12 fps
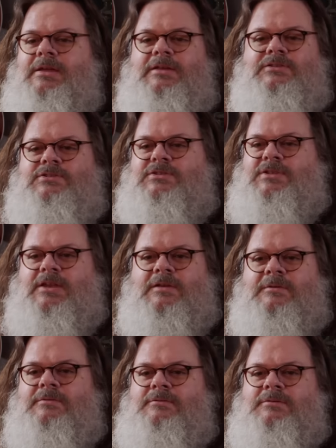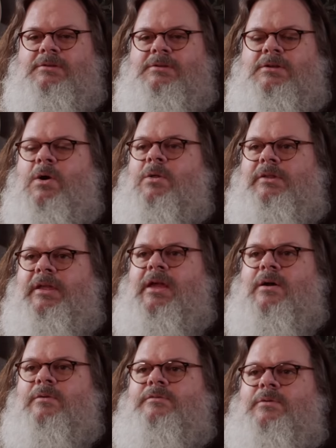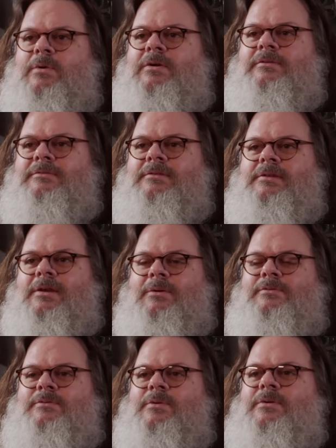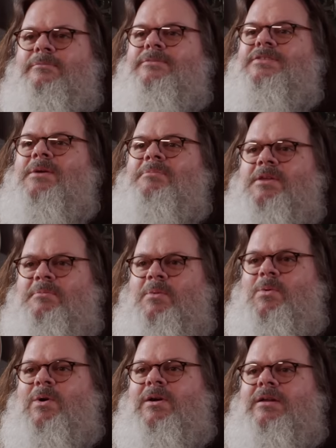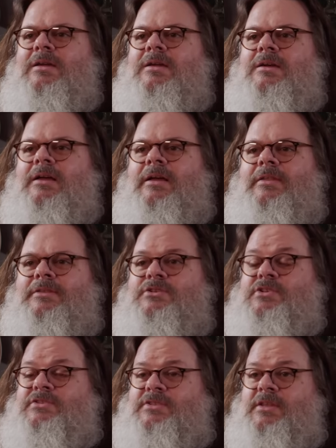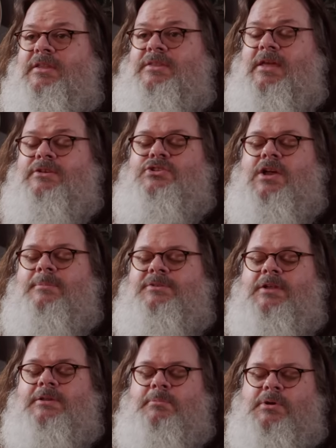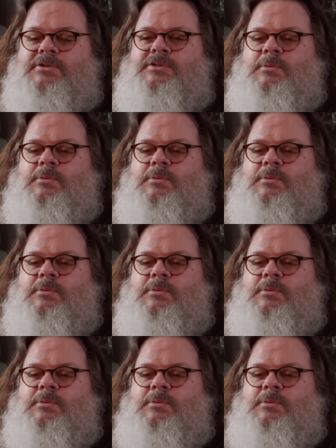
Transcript: is just kind of calling out for you know for something more uh, than just the, that chop telly bridge